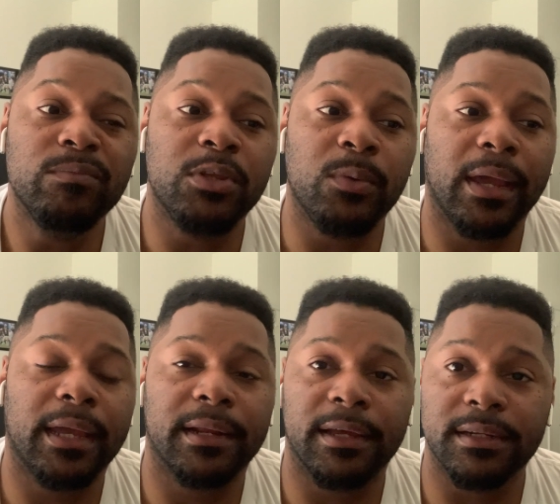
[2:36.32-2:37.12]
you
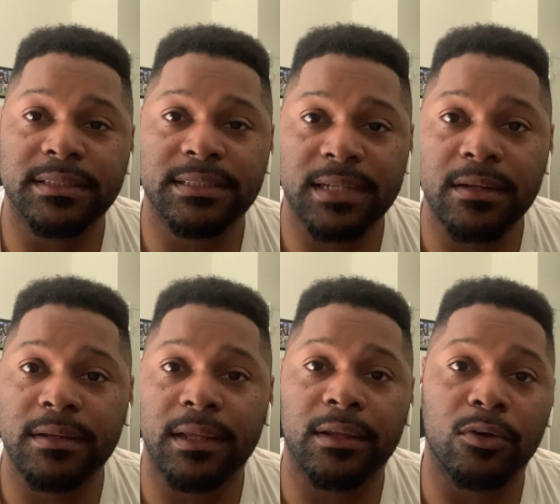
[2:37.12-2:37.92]
had an
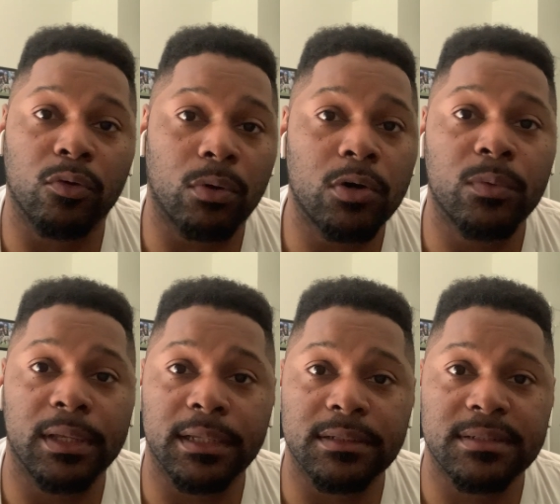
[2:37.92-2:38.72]
ascending,
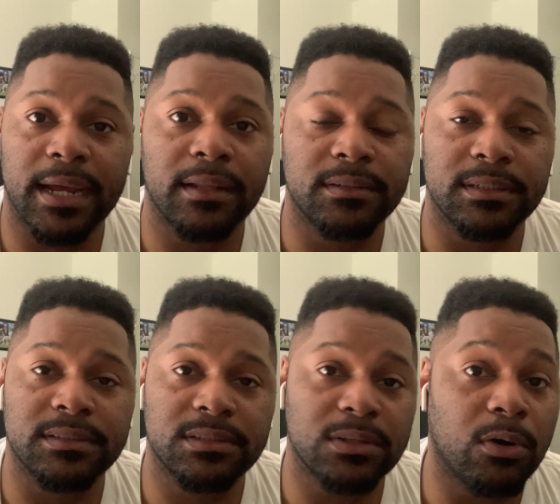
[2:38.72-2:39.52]
growing,
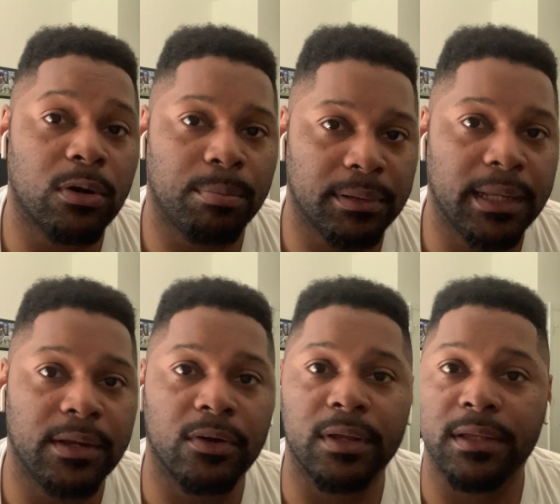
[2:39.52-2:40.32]
talented star
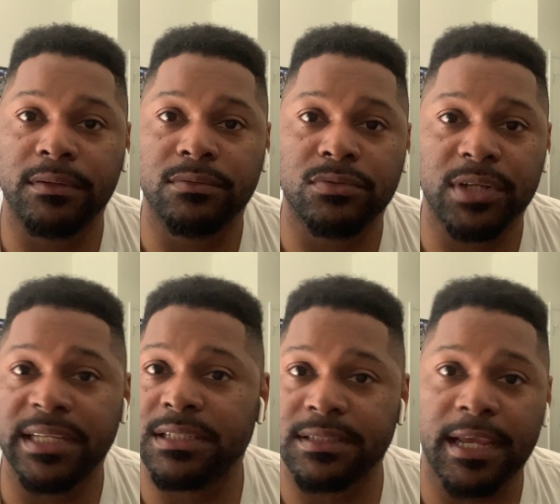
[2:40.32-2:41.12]
player in
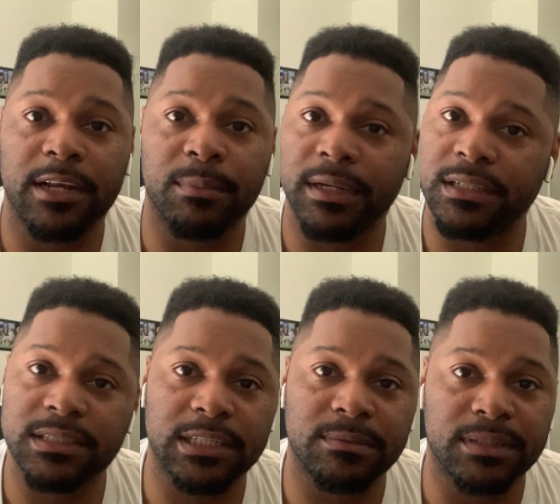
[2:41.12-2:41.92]
Jayson Tatum. And it
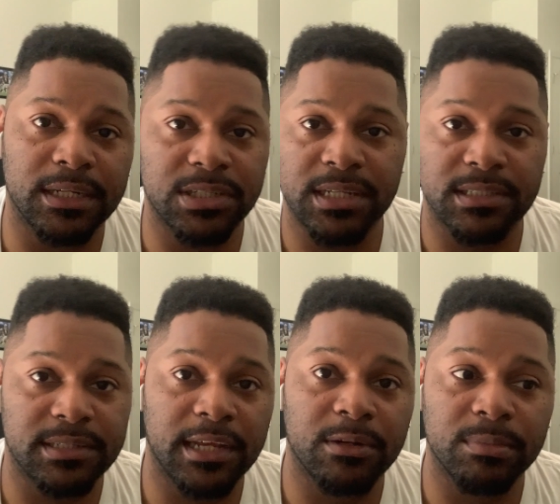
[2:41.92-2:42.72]
just seems like Jayson
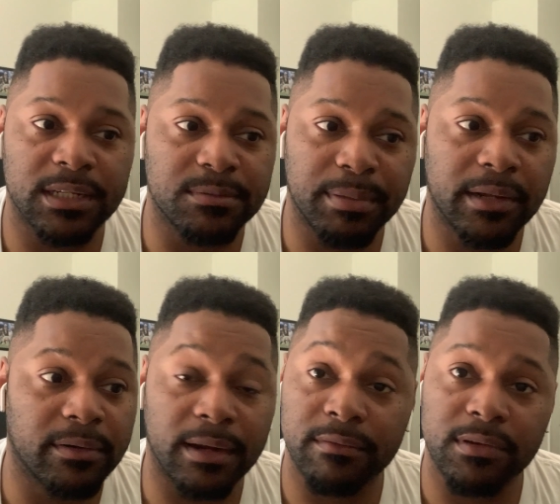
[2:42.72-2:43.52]
Tatum gets
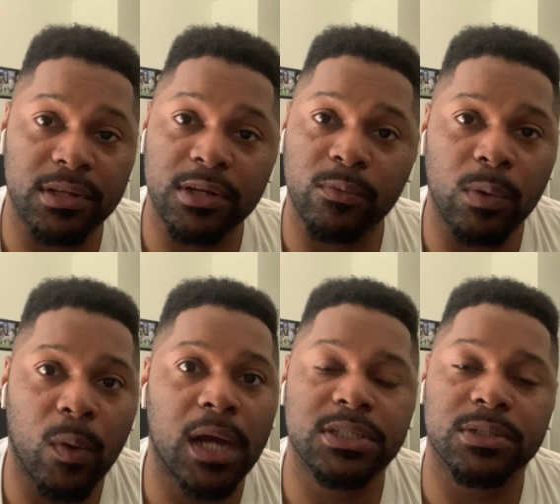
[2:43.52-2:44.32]
better every year we
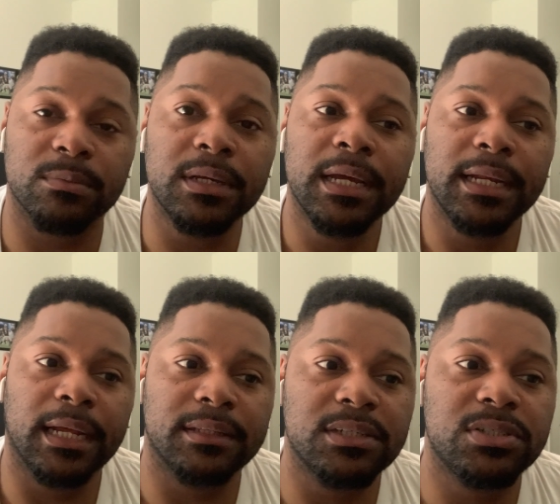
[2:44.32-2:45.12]
watch him.
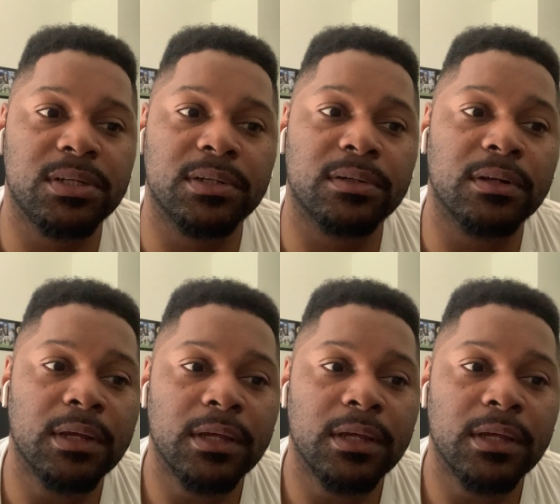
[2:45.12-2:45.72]
Now, this year,